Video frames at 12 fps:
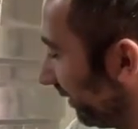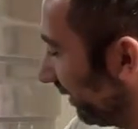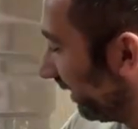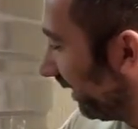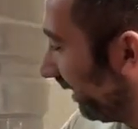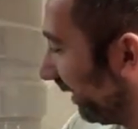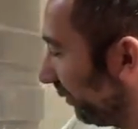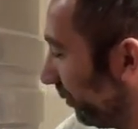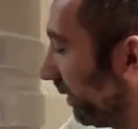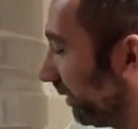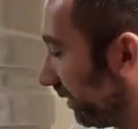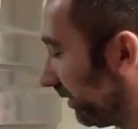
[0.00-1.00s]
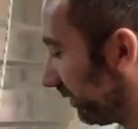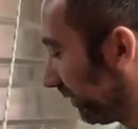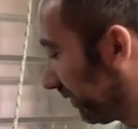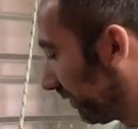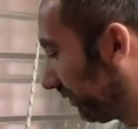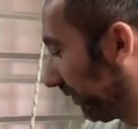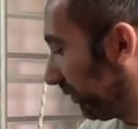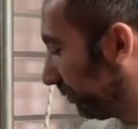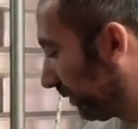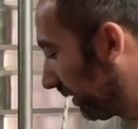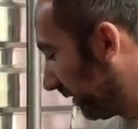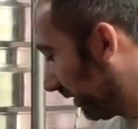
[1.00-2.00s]
two methods. The first
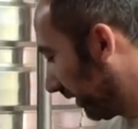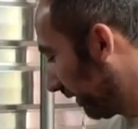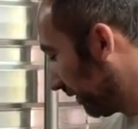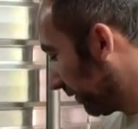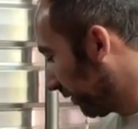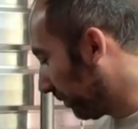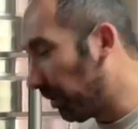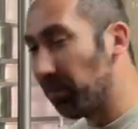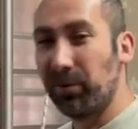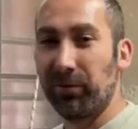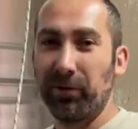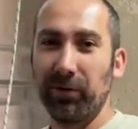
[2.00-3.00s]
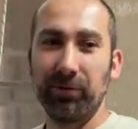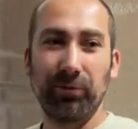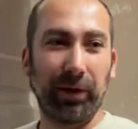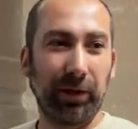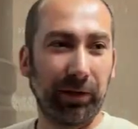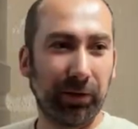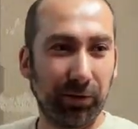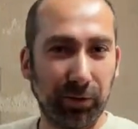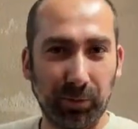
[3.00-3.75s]
one is pump over. So I'm gonna